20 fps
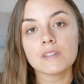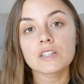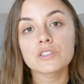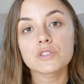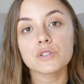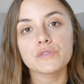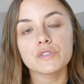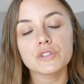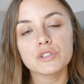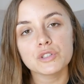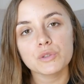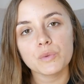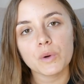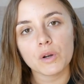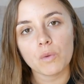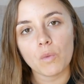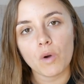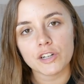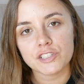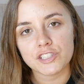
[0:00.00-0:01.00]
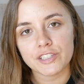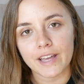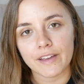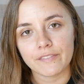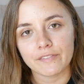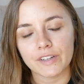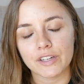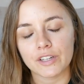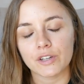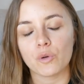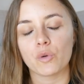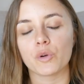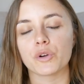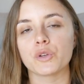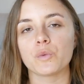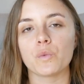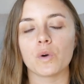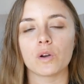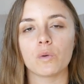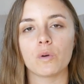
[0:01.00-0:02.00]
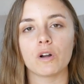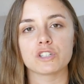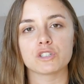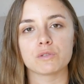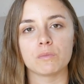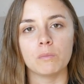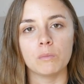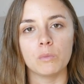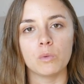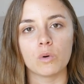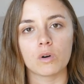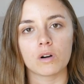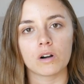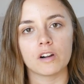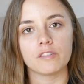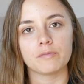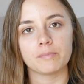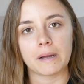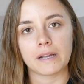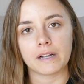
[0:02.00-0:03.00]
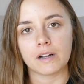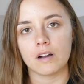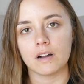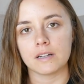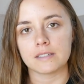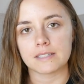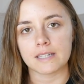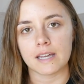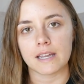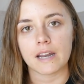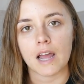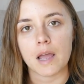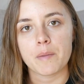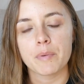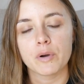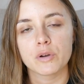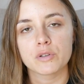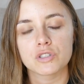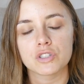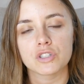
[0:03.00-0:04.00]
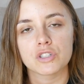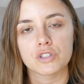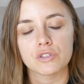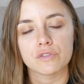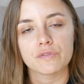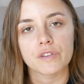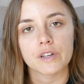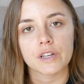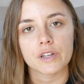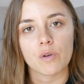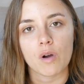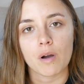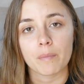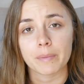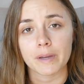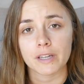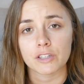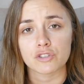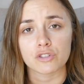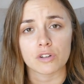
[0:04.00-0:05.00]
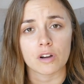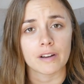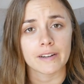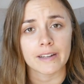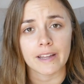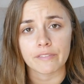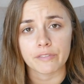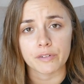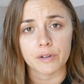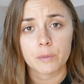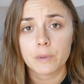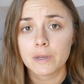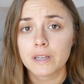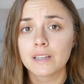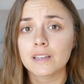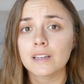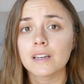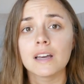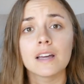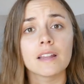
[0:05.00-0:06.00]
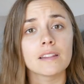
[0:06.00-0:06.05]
So if you do wanna watch that video or you wanna watch more of my content, I post a new video on Patreon every week.